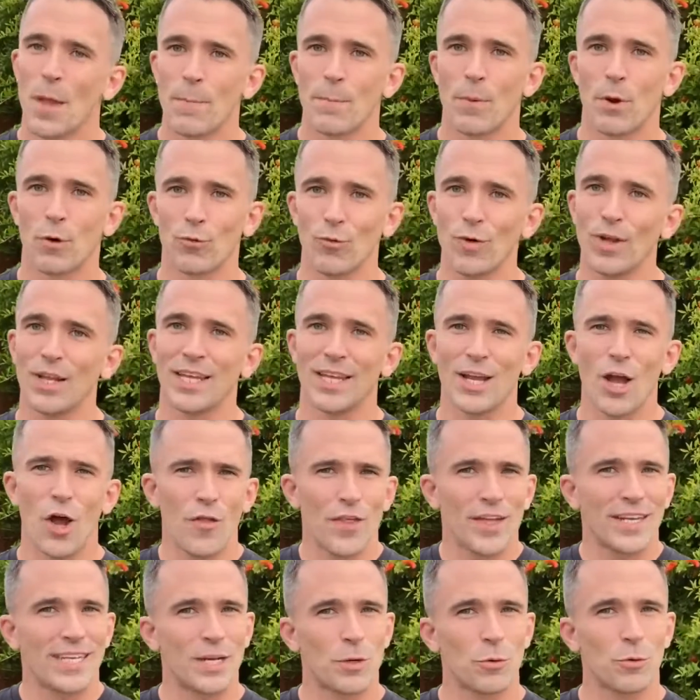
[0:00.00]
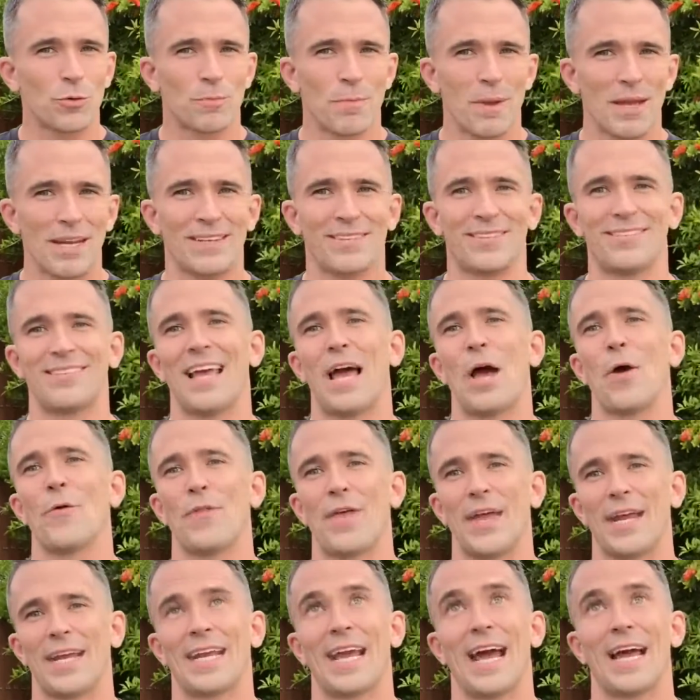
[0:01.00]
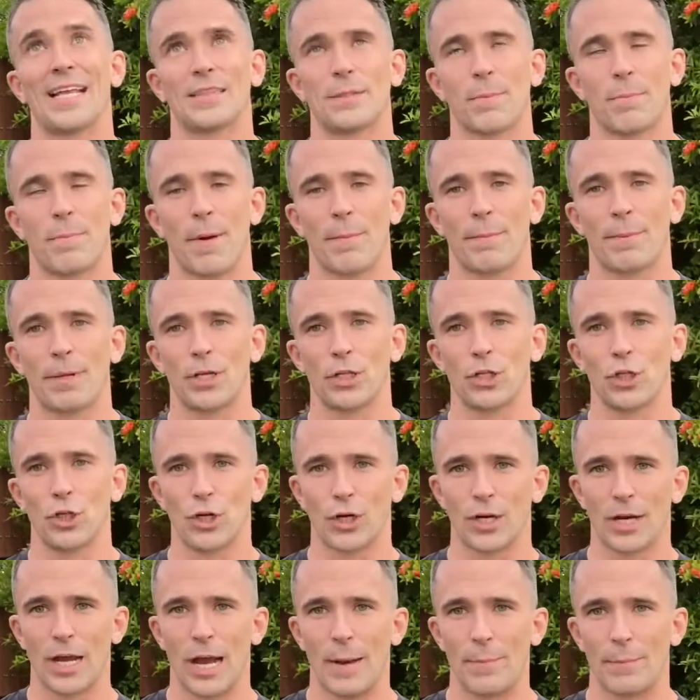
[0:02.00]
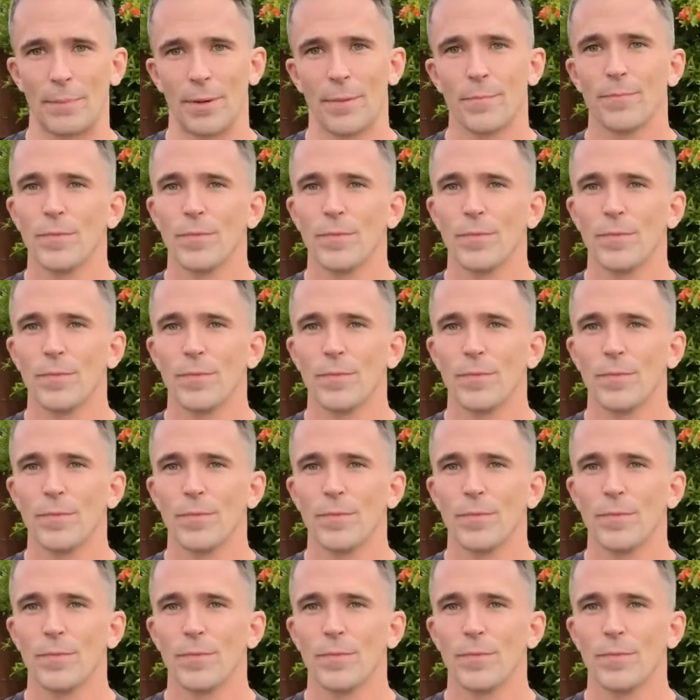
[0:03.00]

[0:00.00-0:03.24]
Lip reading: But really, all they did was made a sound that got the puppy to look up.